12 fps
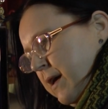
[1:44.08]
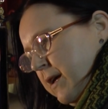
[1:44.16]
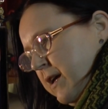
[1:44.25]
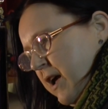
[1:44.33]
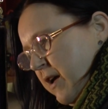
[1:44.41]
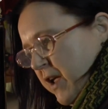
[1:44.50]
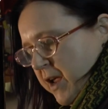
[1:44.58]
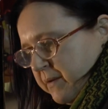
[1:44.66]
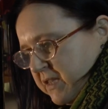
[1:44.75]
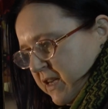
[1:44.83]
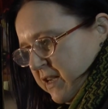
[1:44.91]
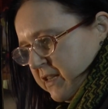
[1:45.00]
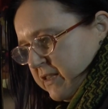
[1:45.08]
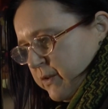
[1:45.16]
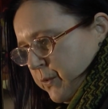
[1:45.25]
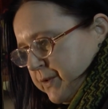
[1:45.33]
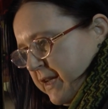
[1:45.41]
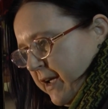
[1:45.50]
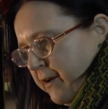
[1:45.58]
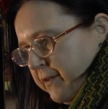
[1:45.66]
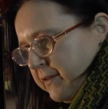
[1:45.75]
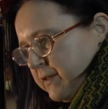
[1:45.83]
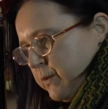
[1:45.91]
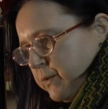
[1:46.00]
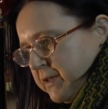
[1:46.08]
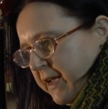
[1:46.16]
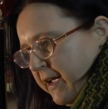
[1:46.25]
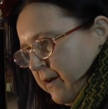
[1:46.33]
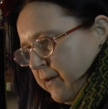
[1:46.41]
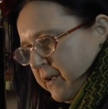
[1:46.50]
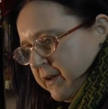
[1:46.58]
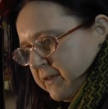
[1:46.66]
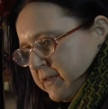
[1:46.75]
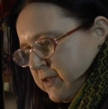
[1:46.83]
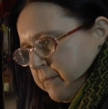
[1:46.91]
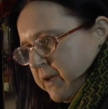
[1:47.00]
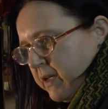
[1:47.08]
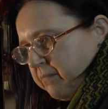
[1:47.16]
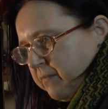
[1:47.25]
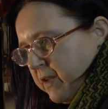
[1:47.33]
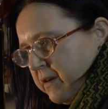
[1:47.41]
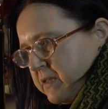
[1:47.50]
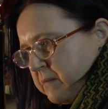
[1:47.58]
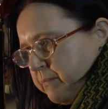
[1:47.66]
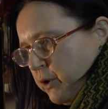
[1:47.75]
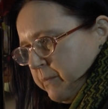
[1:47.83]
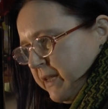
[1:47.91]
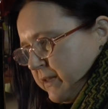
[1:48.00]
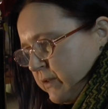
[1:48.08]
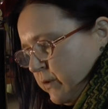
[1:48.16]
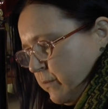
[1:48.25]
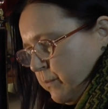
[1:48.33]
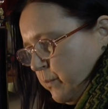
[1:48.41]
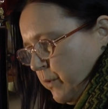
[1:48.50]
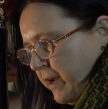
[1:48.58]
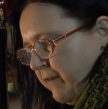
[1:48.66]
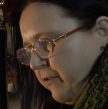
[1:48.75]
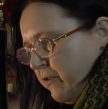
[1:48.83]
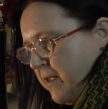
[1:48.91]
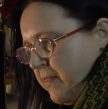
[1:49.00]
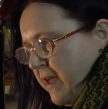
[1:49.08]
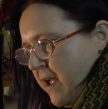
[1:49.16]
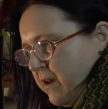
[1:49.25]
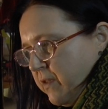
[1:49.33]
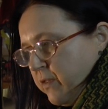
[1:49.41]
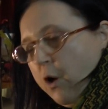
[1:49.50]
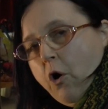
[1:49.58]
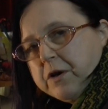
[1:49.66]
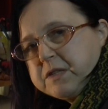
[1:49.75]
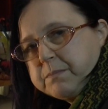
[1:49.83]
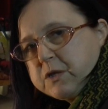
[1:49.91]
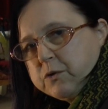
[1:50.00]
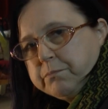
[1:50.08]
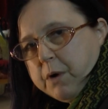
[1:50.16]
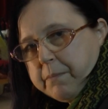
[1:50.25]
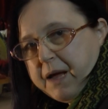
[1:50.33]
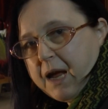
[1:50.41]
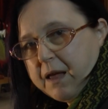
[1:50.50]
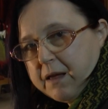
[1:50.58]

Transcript: he was going to sort it out and stop the Gaza bombings or whatever, and then the hospital bombing